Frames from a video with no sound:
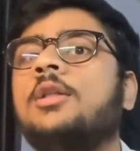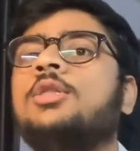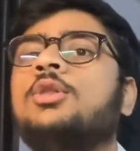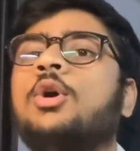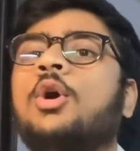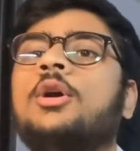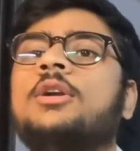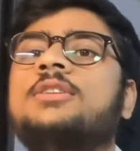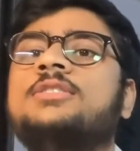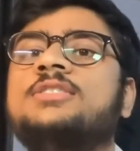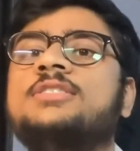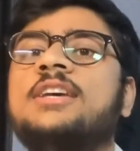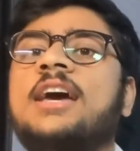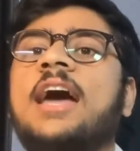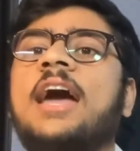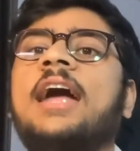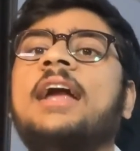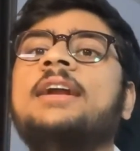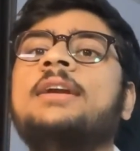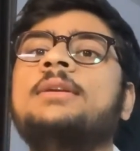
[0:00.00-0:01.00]
thoughts
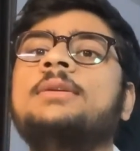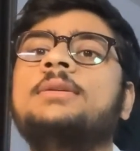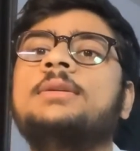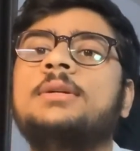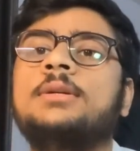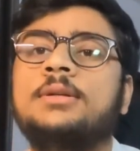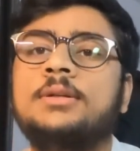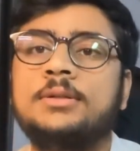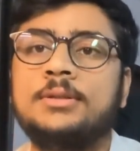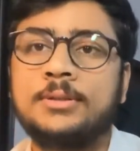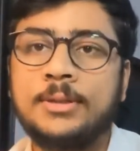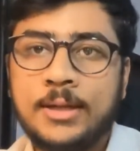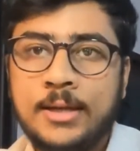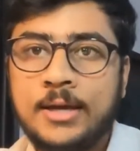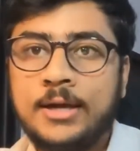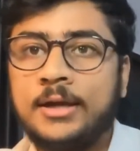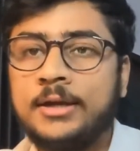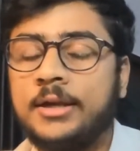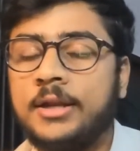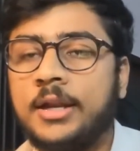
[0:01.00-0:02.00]
and
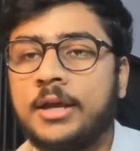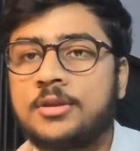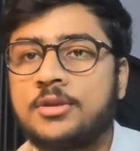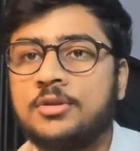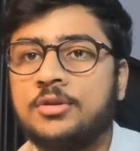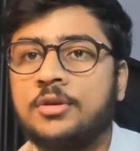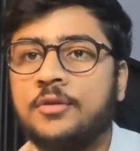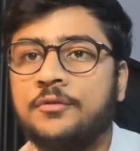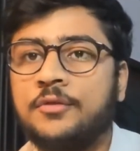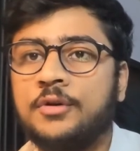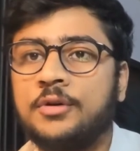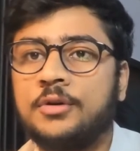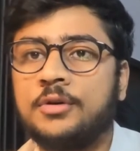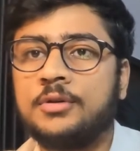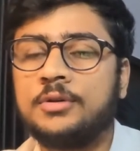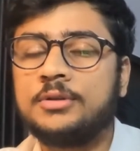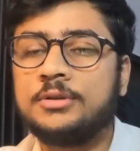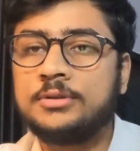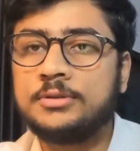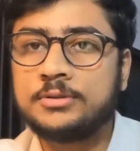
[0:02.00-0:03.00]
directions of
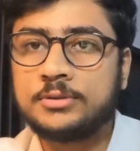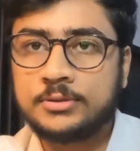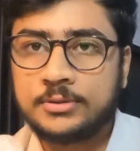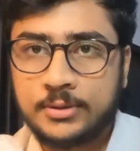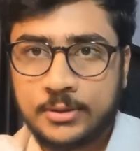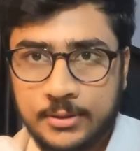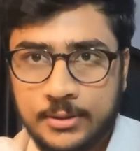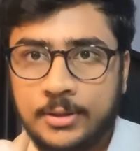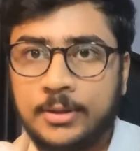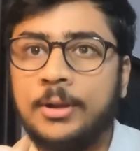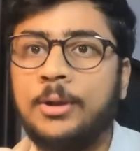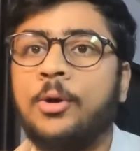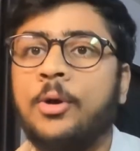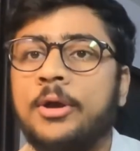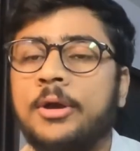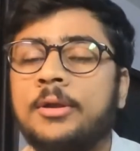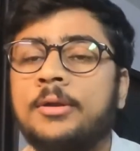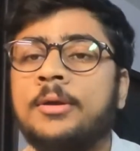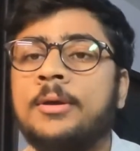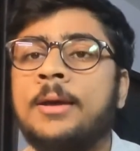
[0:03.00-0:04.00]
a
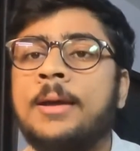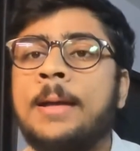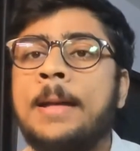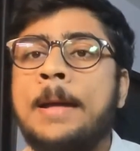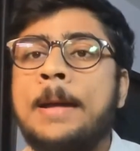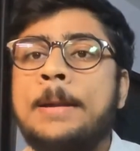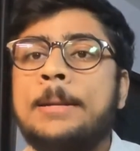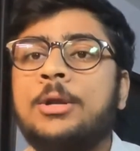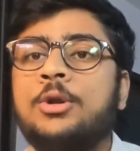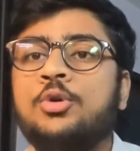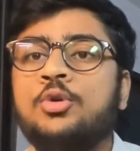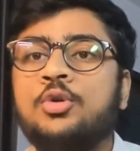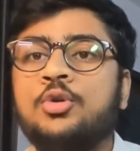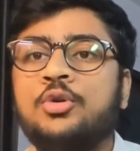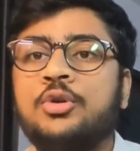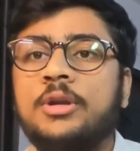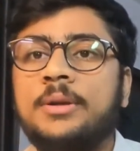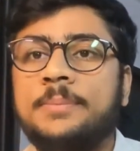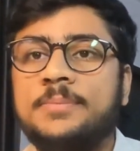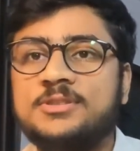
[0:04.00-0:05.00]
lawyer
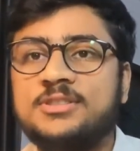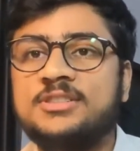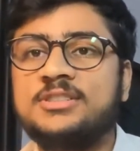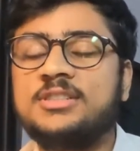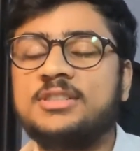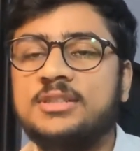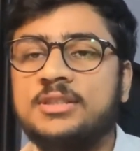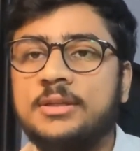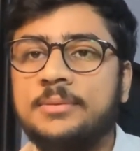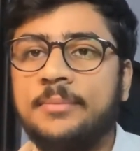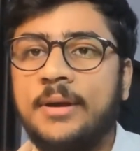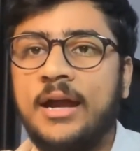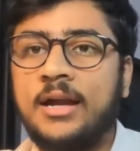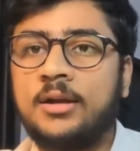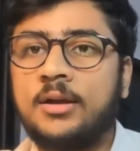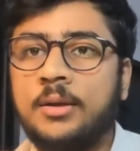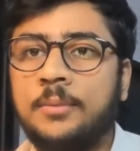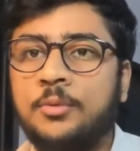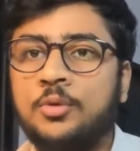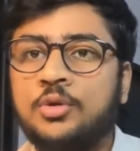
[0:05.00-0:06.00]
to represent in the
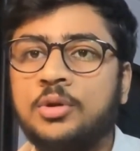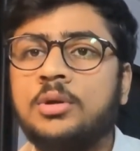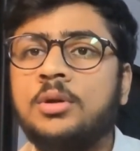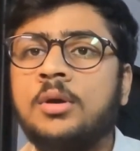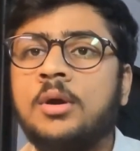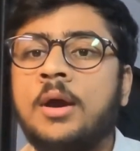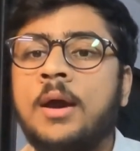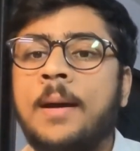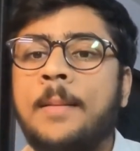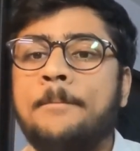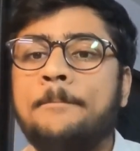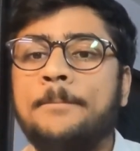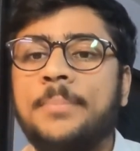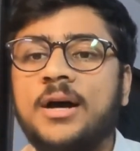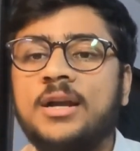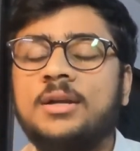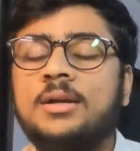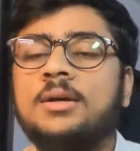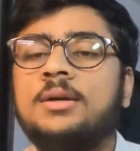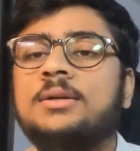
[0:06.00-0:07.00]
MAC tribunal.
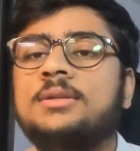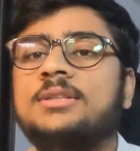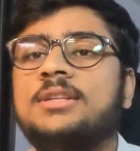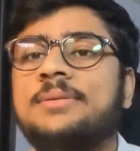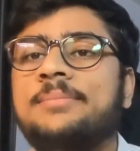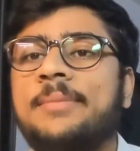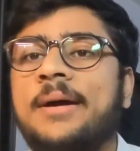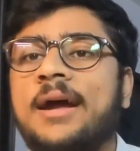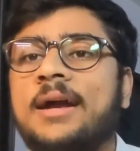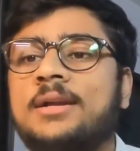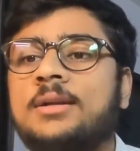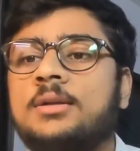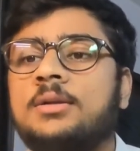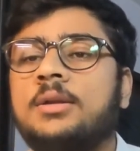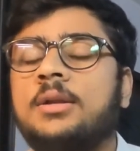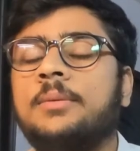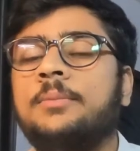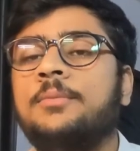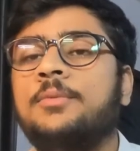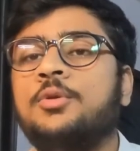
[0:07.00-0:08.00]
But the MAC
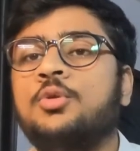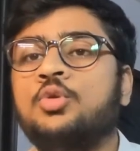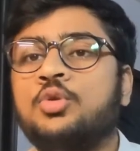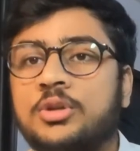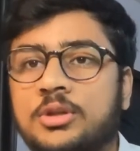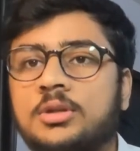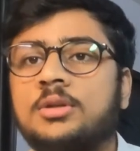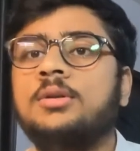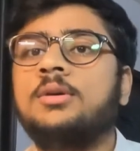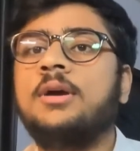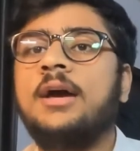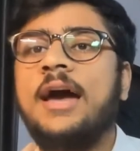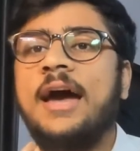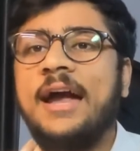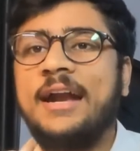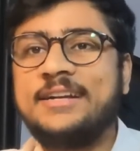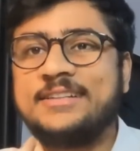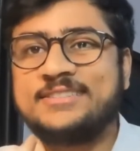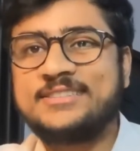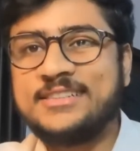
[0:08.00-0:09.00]
tribunal
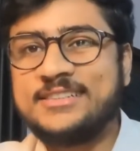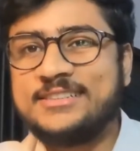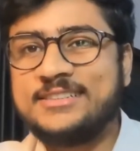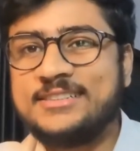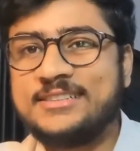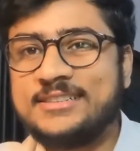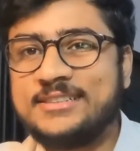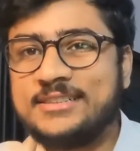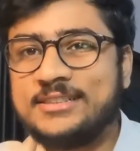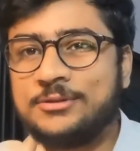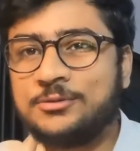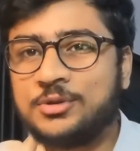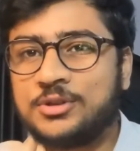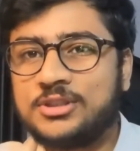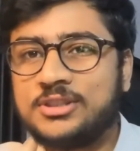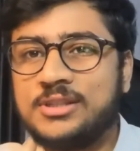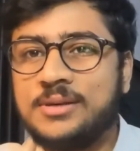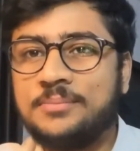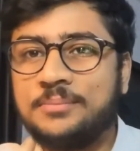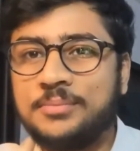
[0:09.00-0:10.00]
had said that it
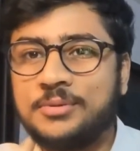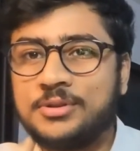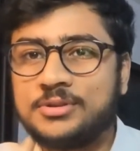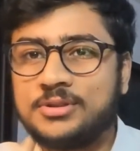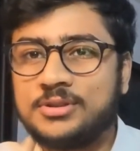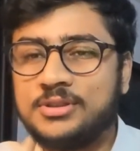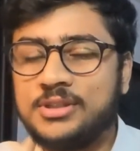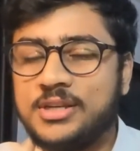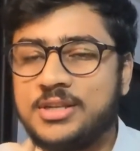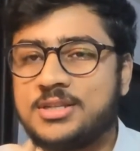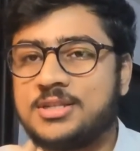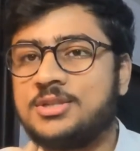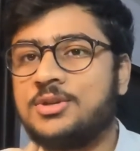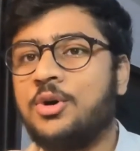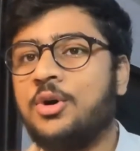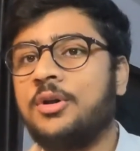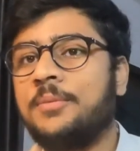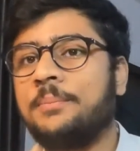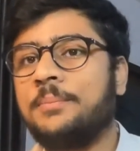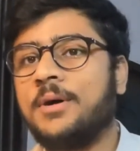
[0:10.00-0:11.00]
was
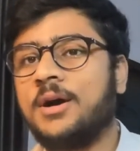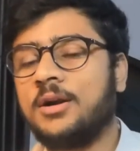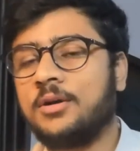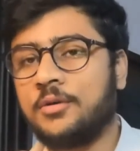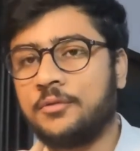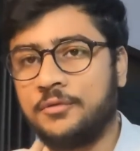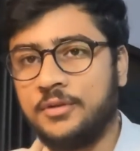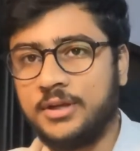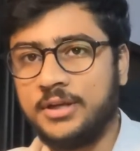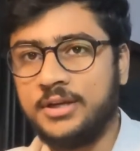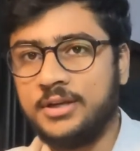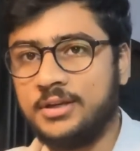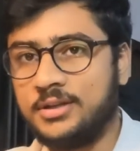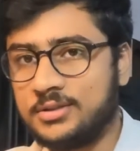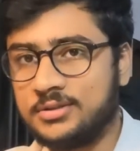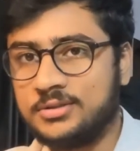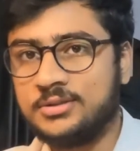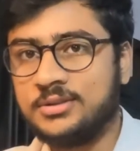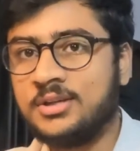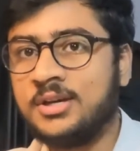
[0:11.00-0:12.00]
impersonation on part of the
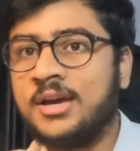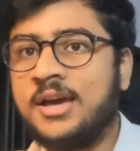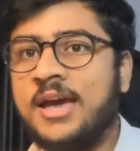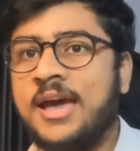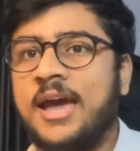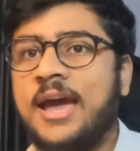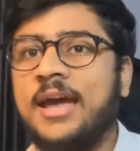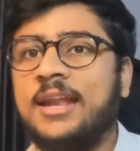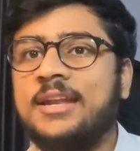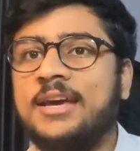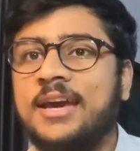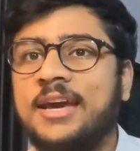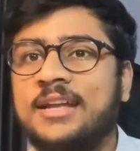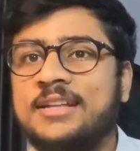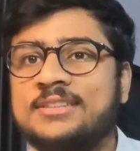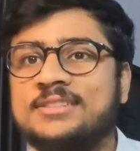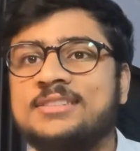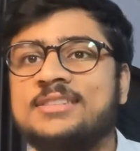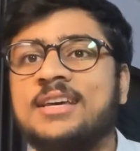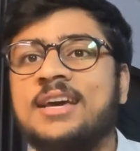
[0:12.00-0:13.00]
intern and
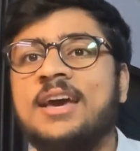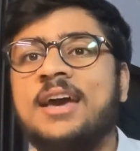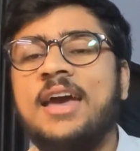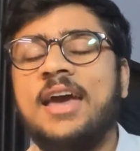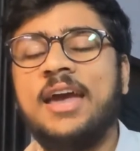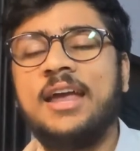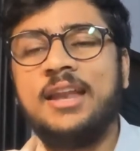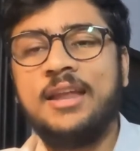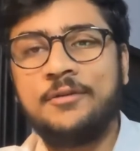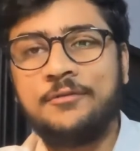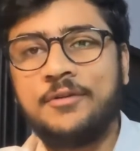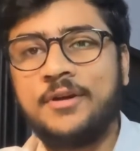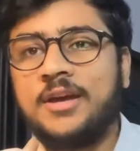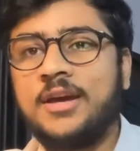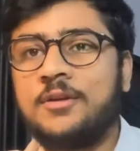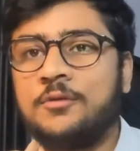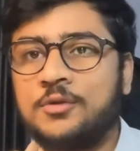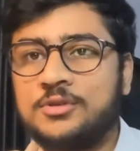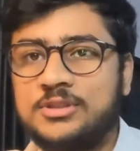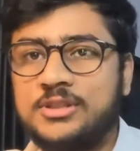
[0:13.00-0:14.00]
hence an
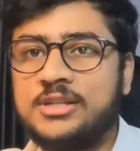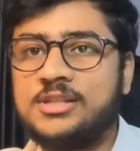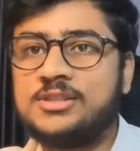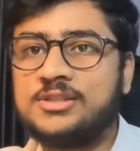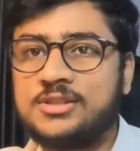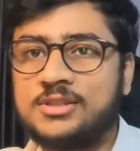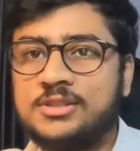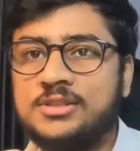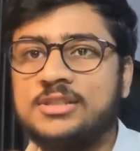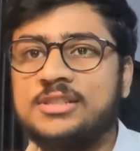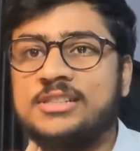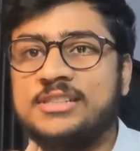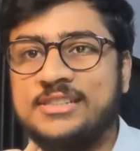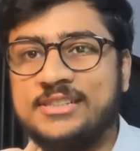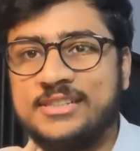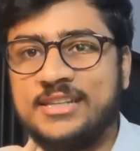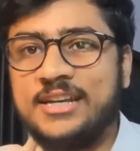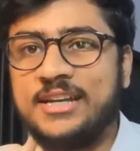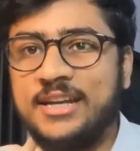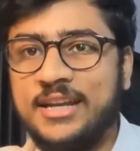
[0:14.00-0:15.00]
FIR was registered
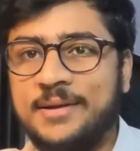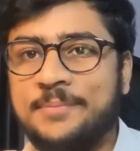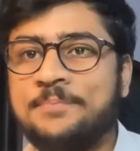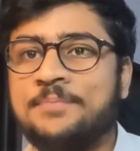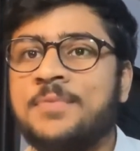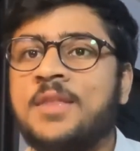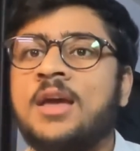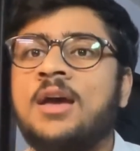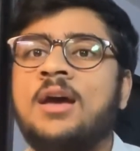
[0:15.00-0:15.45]
in their name.